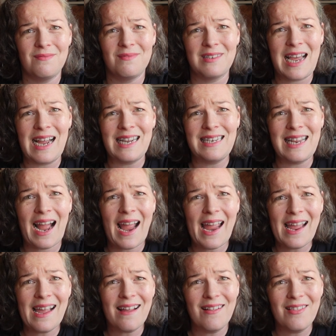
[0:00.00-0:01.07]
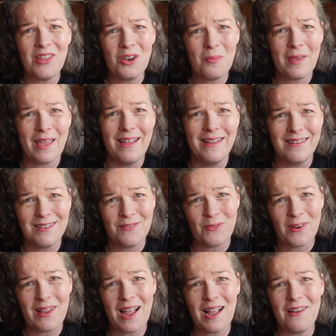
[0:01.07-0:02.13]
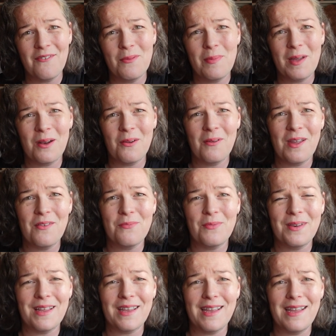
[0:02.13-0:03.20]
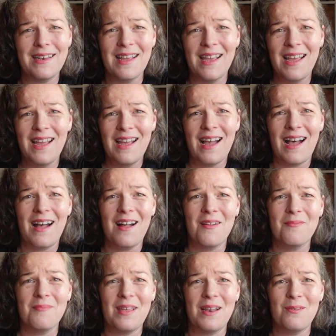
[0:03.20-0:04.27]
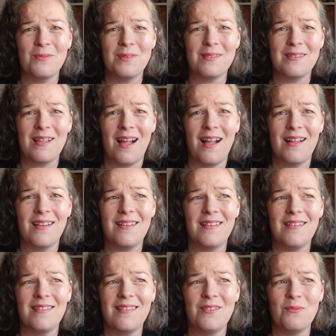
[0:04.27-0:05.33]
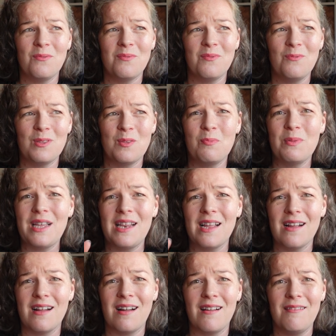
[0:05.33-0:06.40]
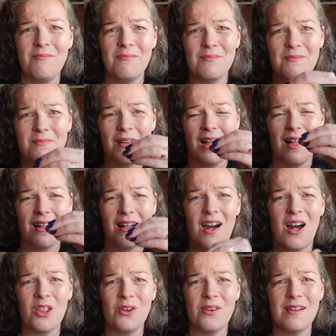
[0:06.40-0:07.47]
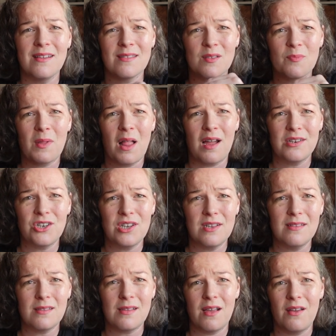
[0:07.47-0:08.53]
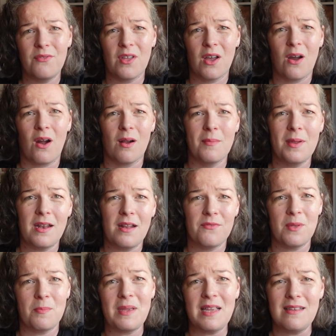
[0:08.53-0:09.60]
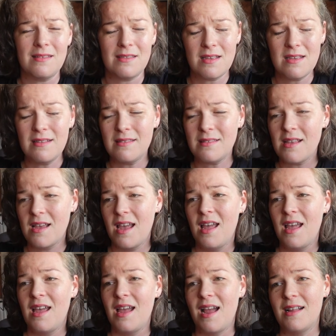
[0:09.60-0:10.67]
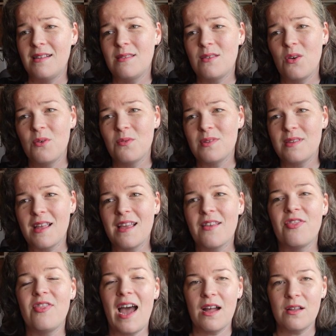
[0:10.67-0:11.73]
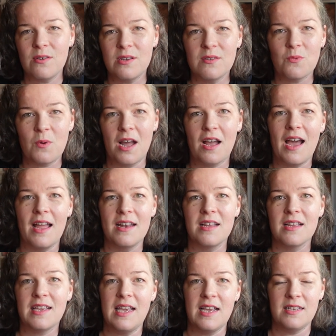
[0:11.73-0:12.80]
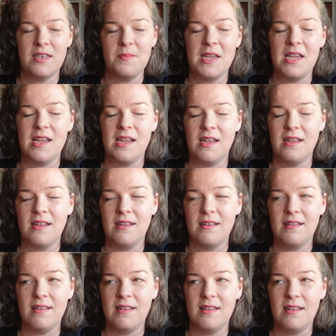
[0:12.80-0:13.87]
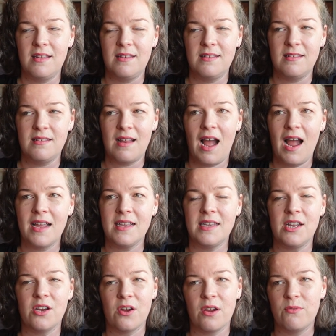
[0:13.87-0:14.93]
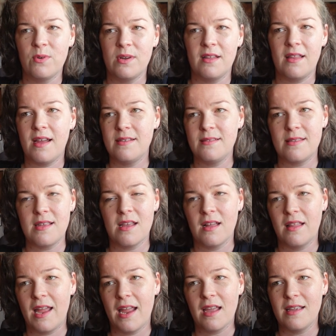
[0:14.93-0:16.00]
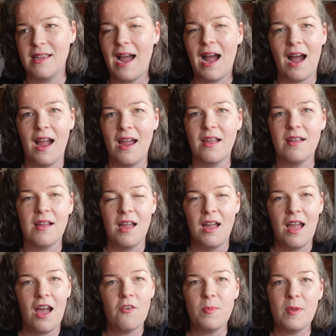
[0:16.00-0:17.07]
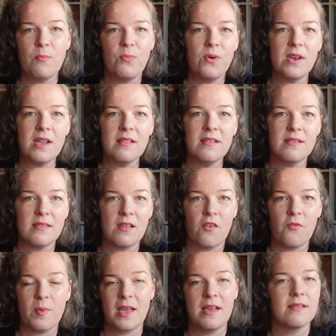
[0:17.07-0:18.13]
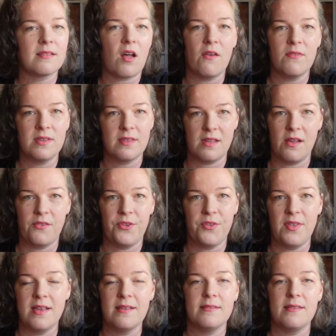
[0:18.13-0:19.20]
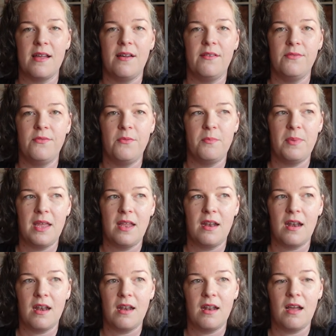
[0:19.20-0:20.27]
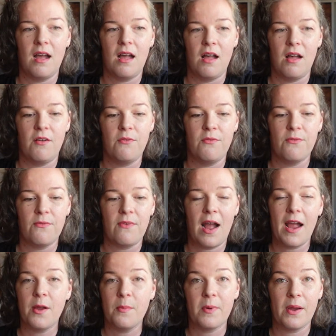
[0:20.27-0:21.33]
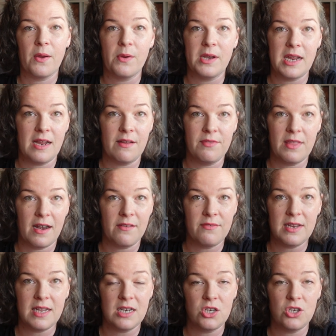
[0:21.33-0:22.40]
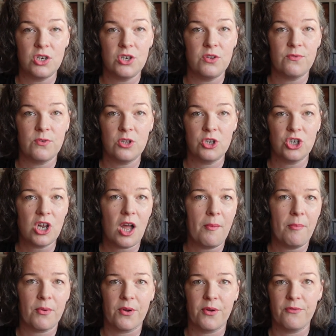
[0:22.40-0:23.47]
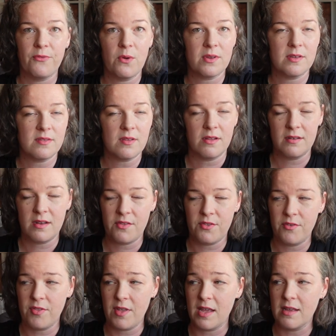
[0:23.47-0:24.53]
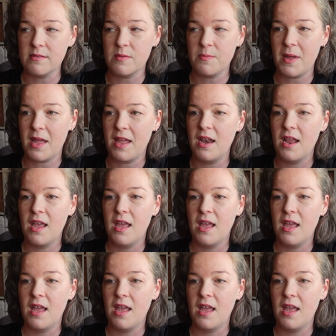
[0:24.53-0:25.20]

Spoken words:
tie-dyeing a little bit, for lack of a better way of putting it, that it was not, it was bleeding color and splotches of the garment, of the pieces. And so it was like, that is what kind of kicked me in high gear of realizing, like, yeah, I have been putting this off because obviously other things have been of higher priority of that I've needed to do for the shop or focus on other things, but